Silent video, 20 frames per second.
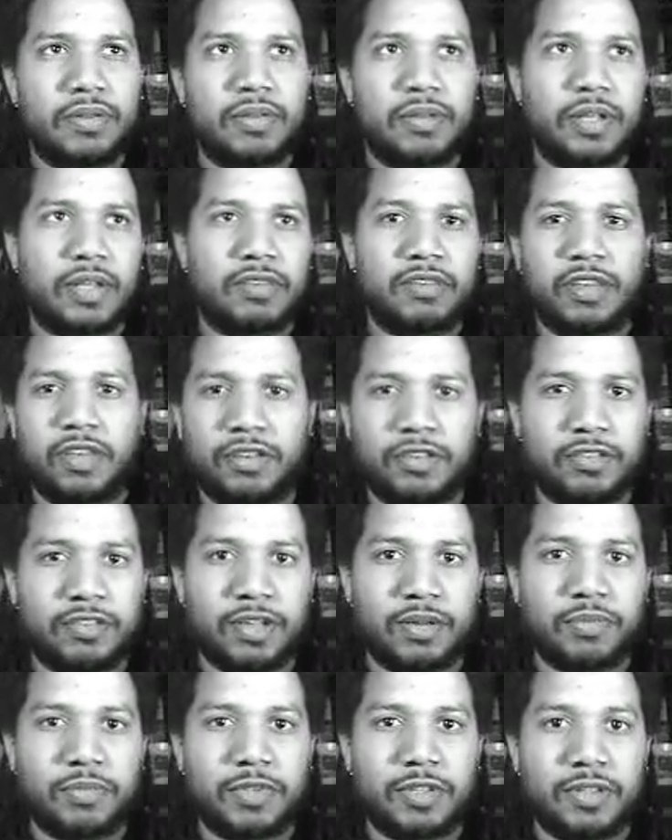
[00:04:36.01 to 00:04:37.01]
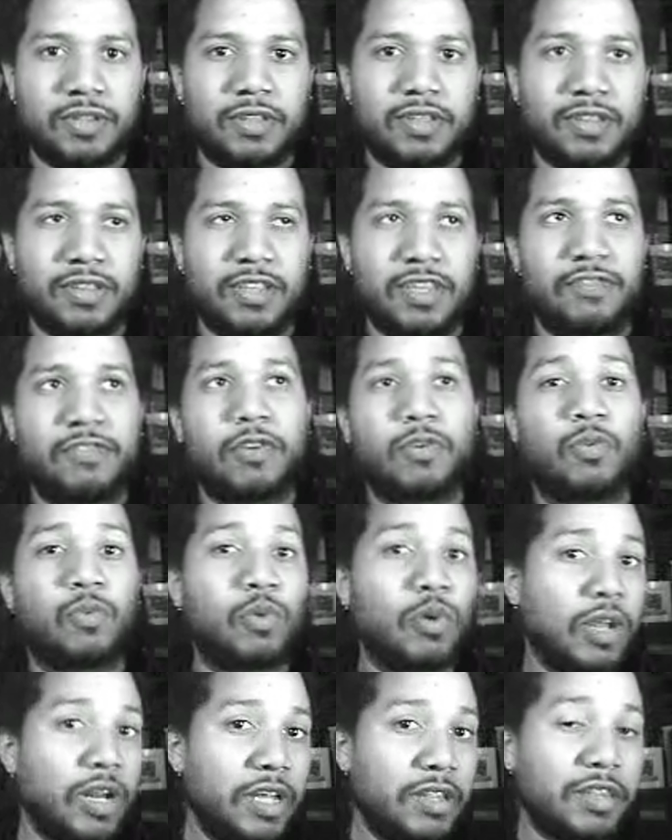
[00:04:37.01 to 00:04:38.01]
That'll tell you something. And then if you
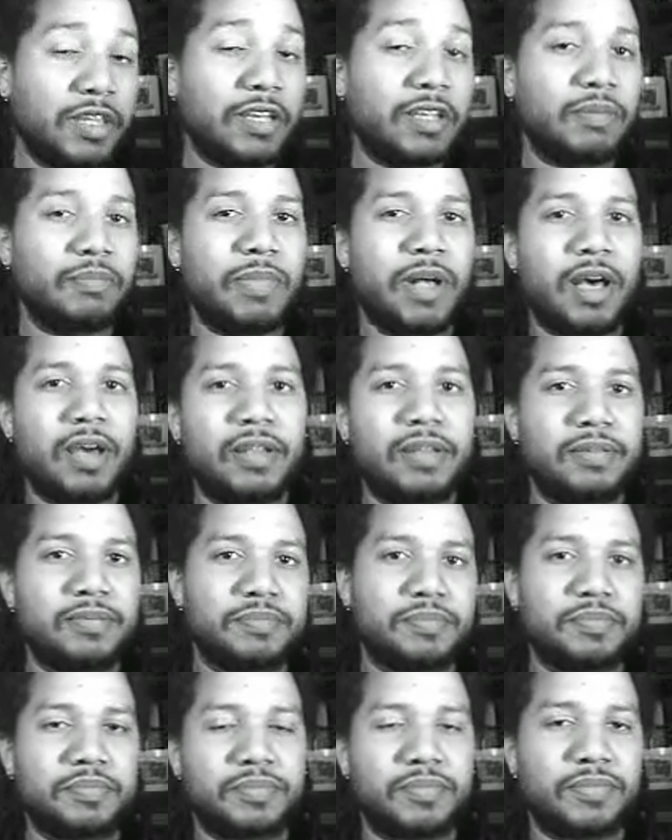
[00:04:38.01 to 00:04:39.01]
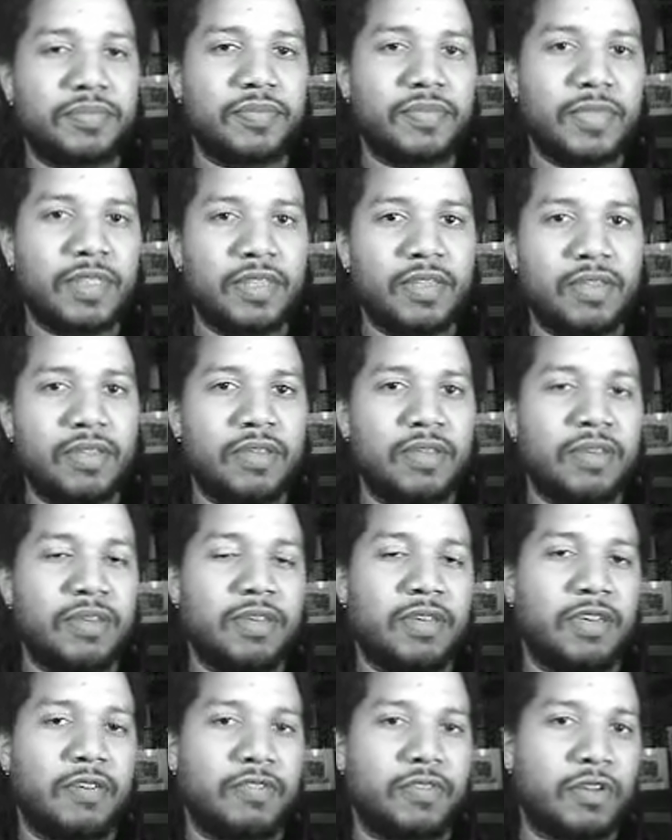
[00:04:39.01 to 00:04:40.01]
really think about it,
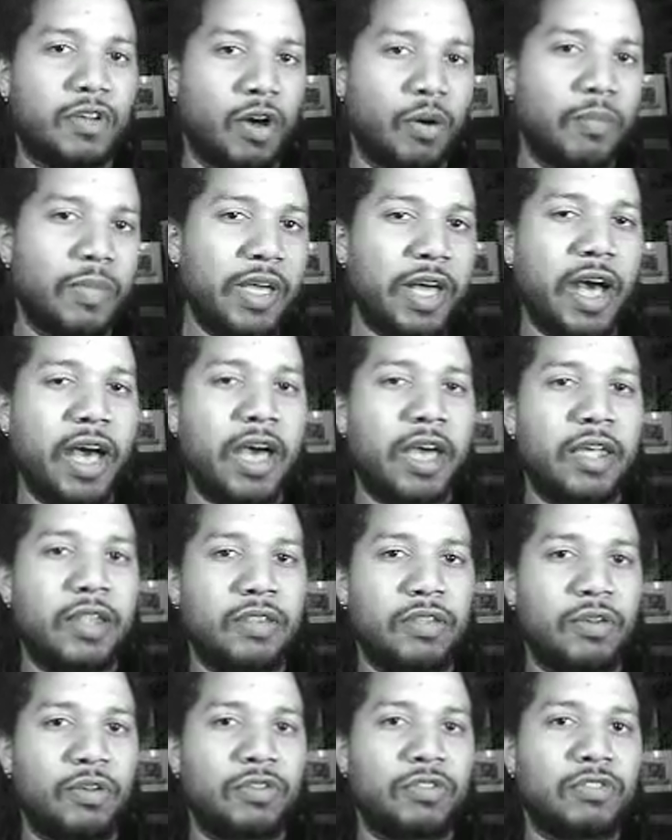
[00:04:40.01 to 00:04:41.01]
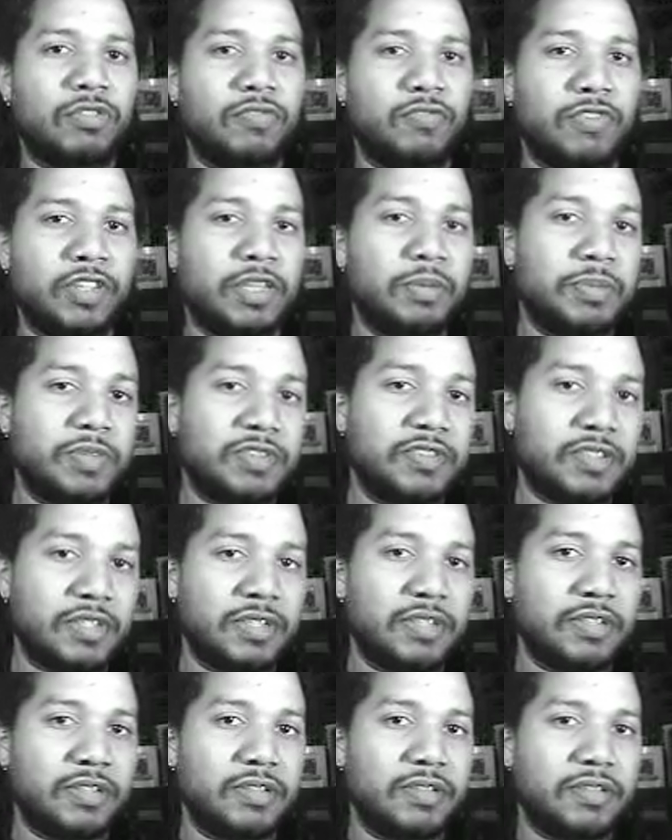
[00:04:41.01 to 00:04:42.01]
if you go beyond those
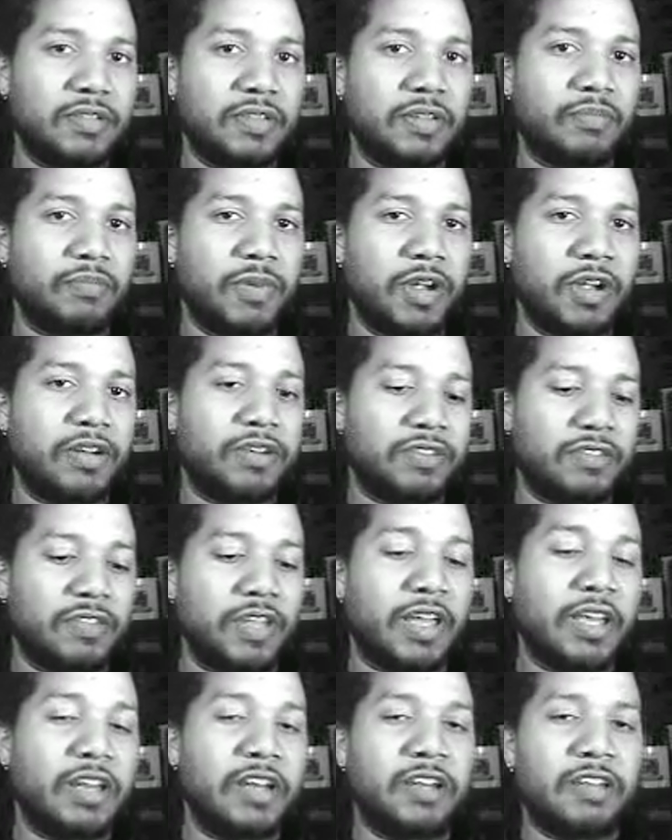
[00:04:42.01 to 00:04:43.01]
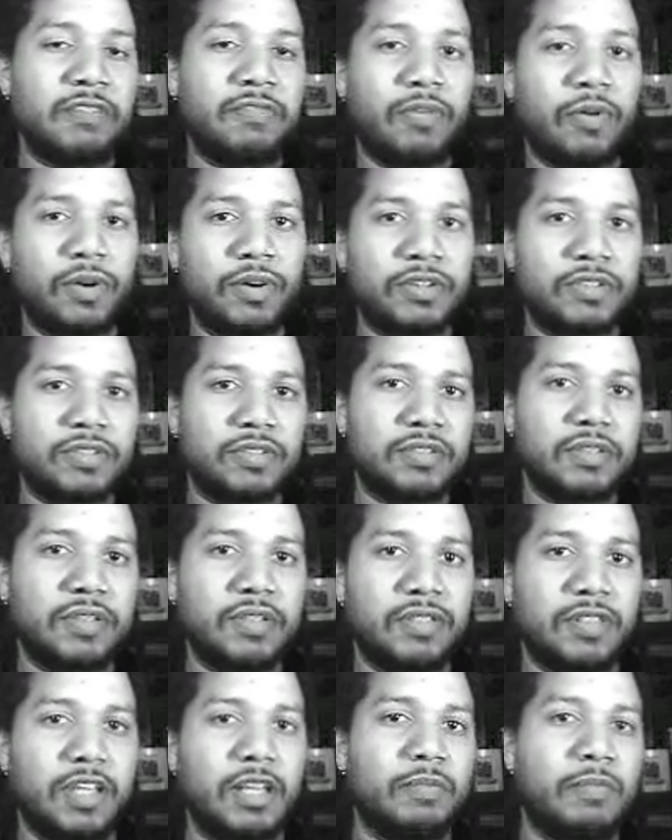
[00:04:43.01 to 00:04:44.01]
50% of marriages that end in divorce,
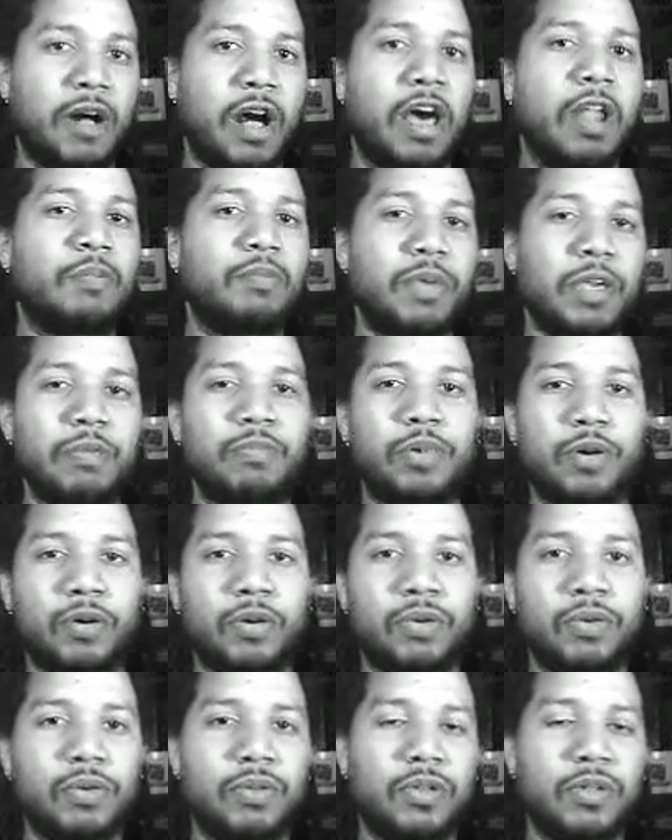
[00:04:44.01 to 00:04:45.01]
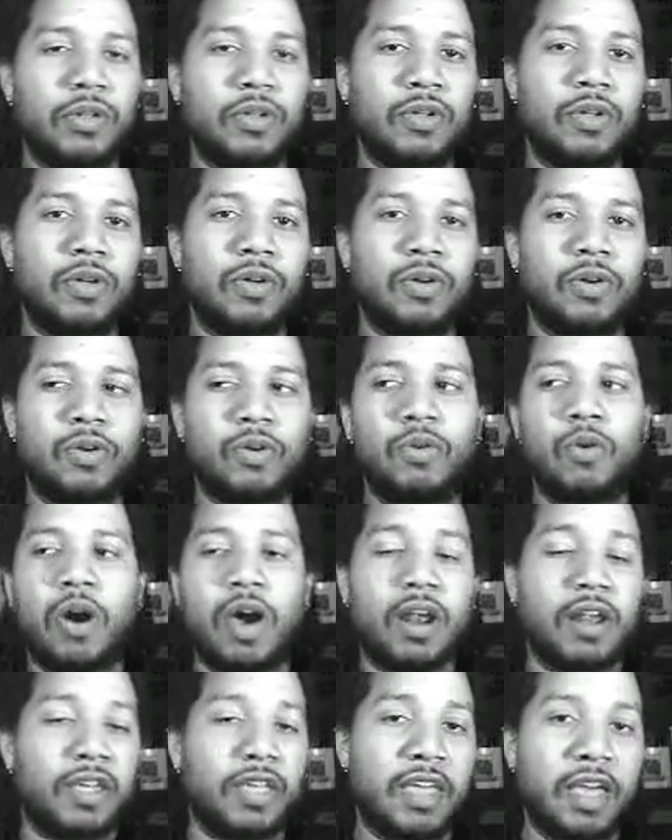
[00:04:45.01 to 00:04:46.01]
think about all the people who
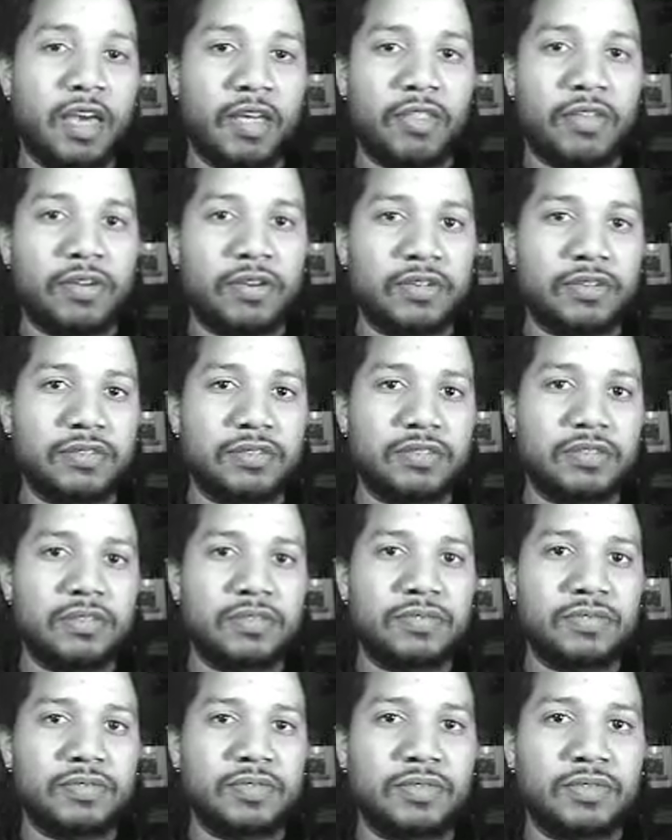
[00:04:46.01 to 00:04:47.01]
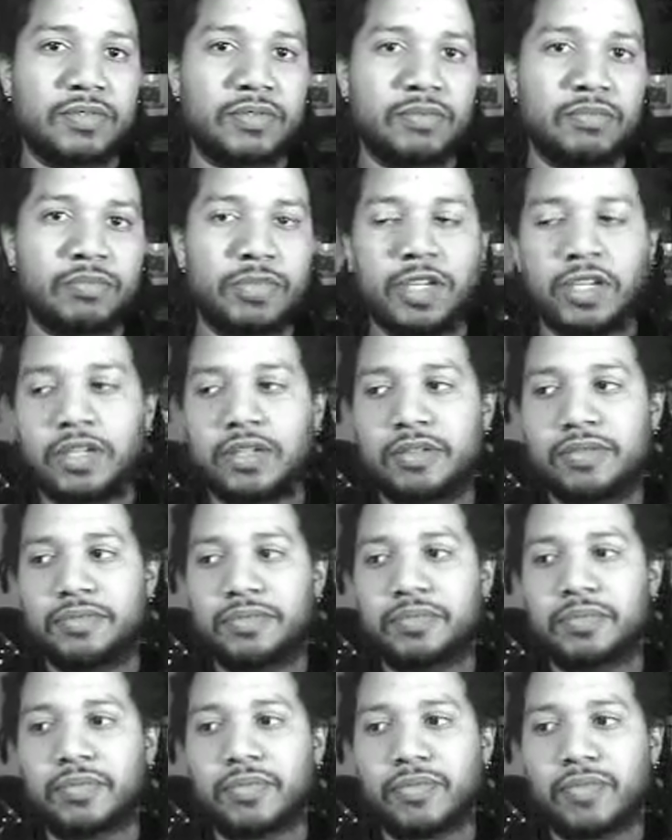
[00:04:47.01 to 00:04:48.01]
are together but
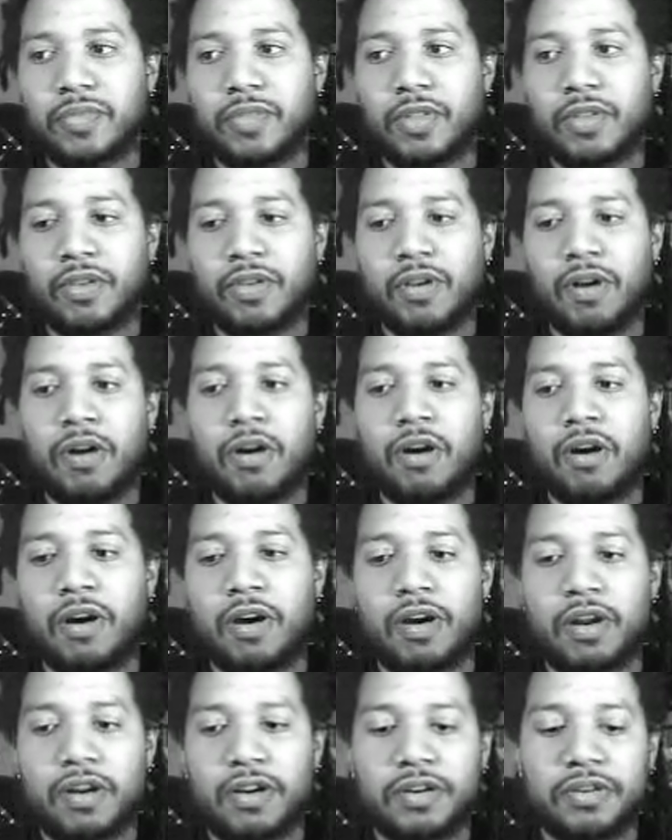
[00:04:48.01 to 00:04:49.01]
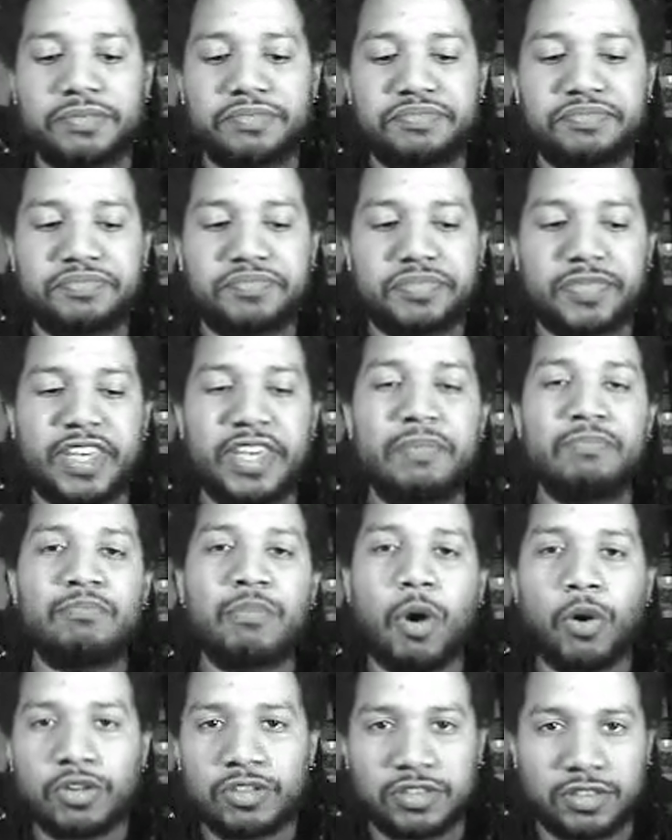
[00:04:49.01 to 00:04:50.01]
are
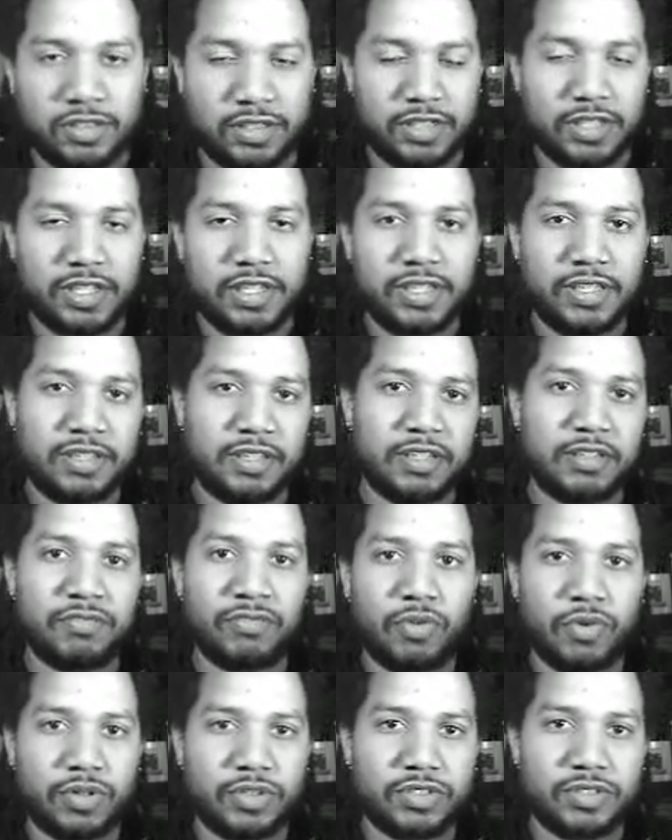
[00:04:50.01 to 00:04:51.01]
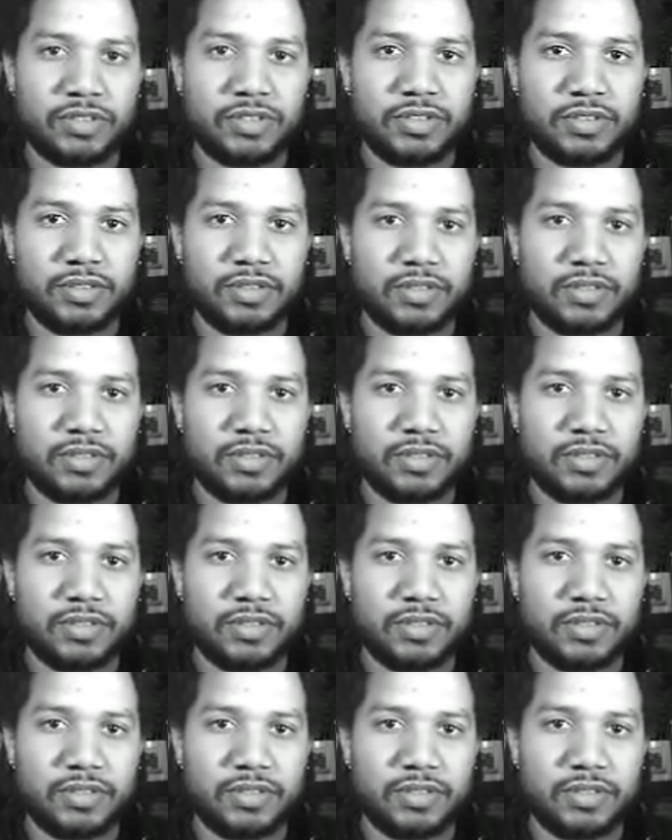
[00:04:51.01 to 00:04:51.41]
emotionally divorced